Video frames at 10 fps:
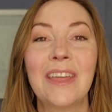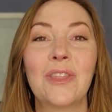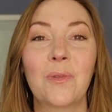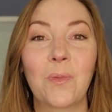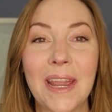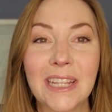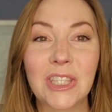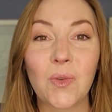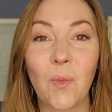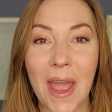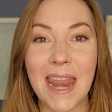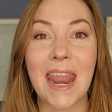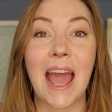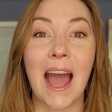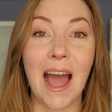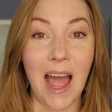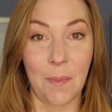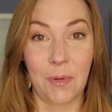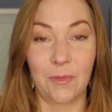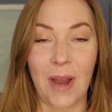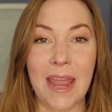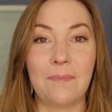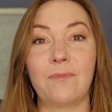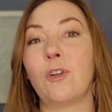the rates went up, right?